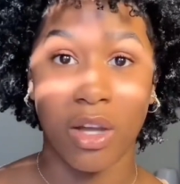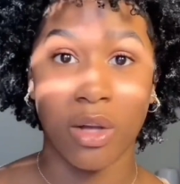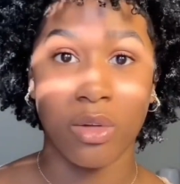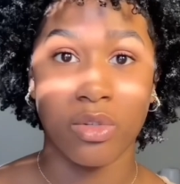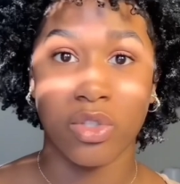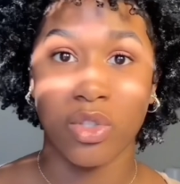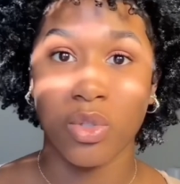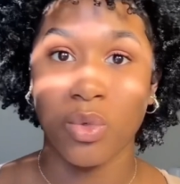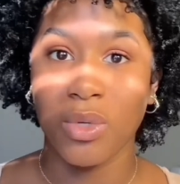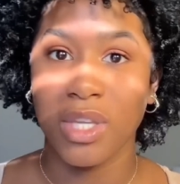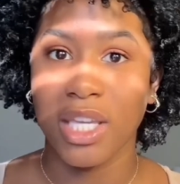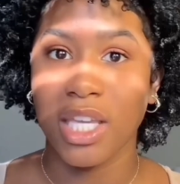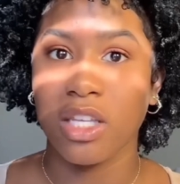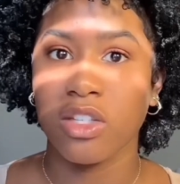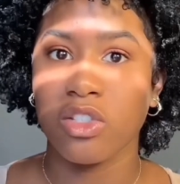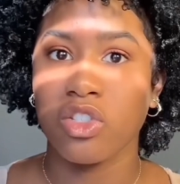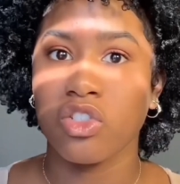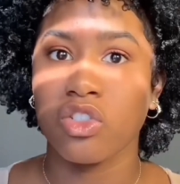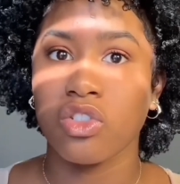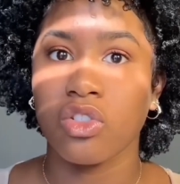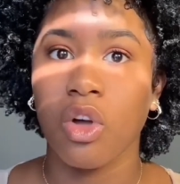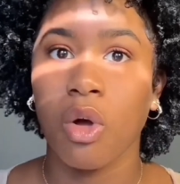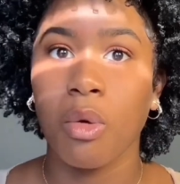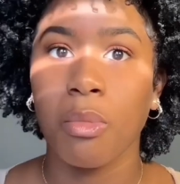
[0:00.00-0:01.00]
So you get
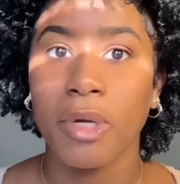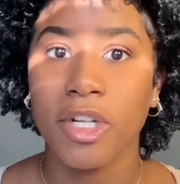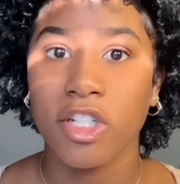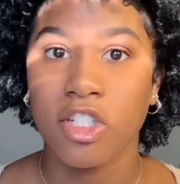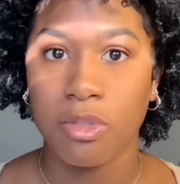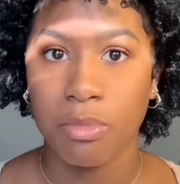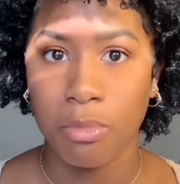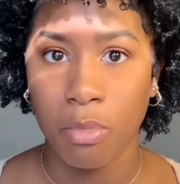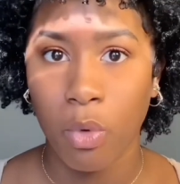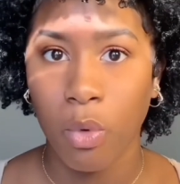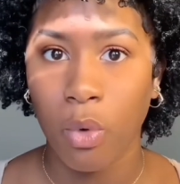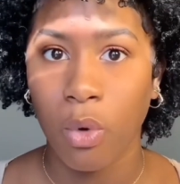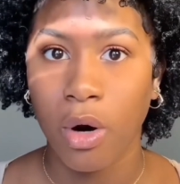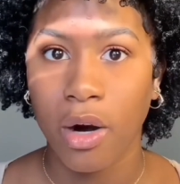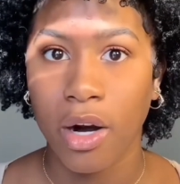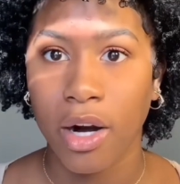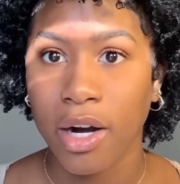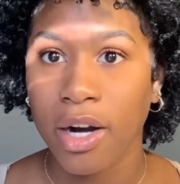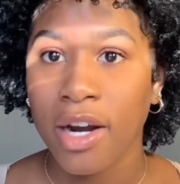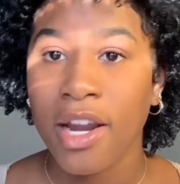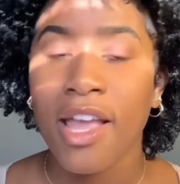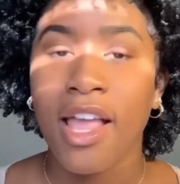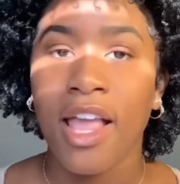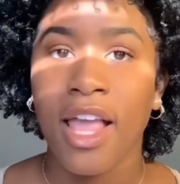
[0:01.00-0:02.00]
so much more
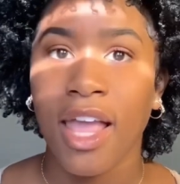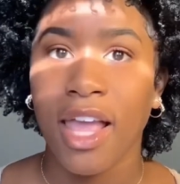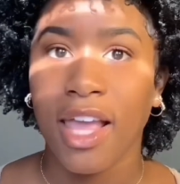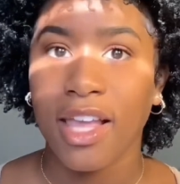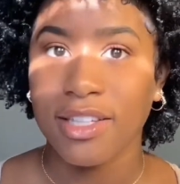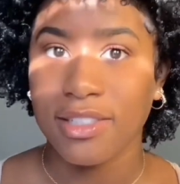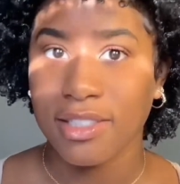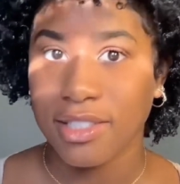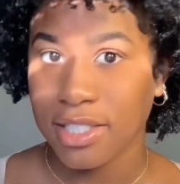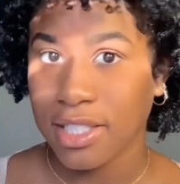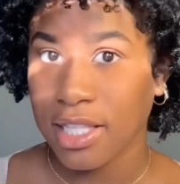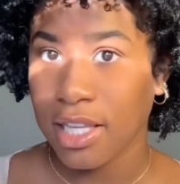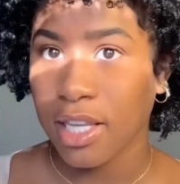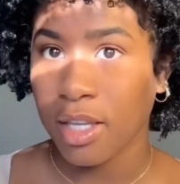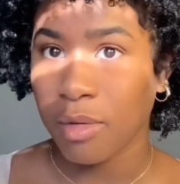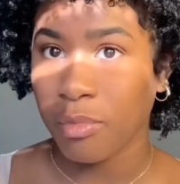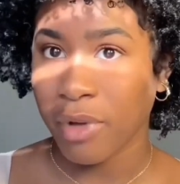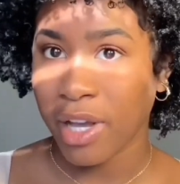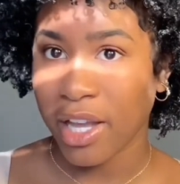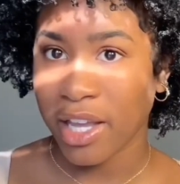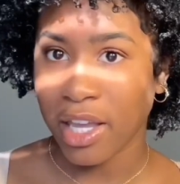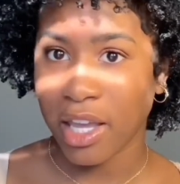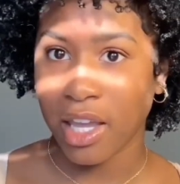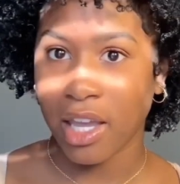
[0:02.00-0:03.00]
in seeing
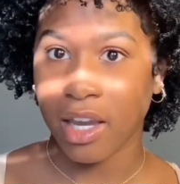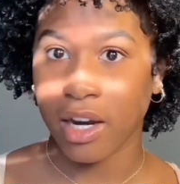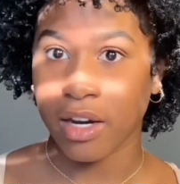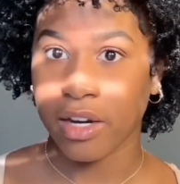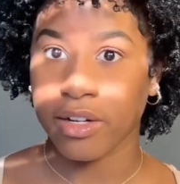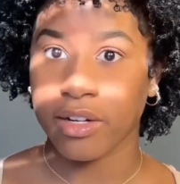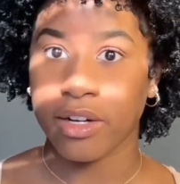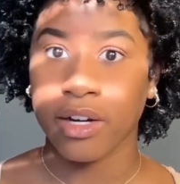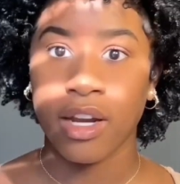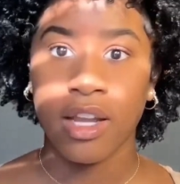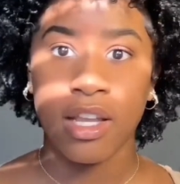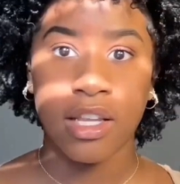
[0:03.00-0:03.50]
my hair,